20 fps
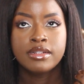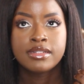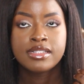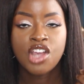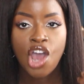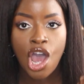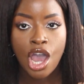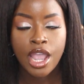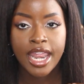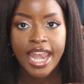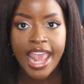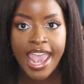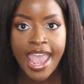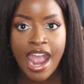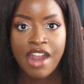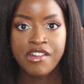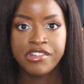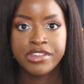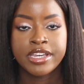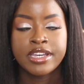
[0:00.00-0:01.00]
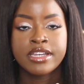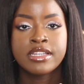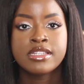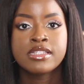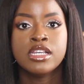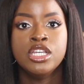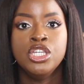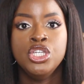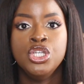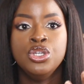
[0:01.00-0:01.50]
target
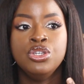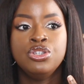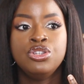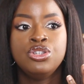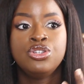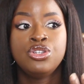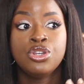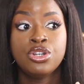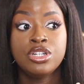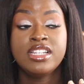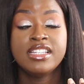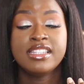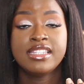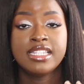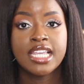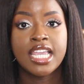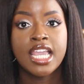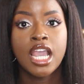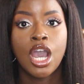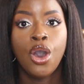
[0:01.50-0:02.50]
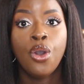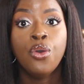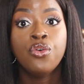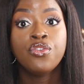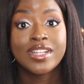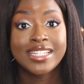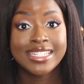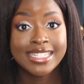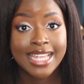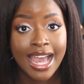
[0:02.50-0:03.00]
areas, you should see
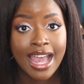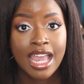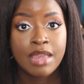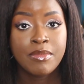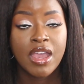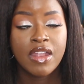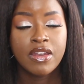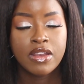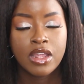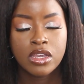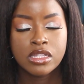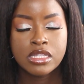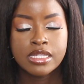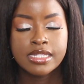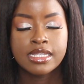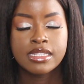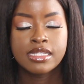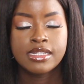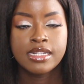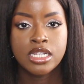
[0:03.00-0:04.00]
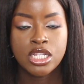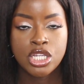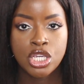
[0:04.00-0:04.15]
over time and consistent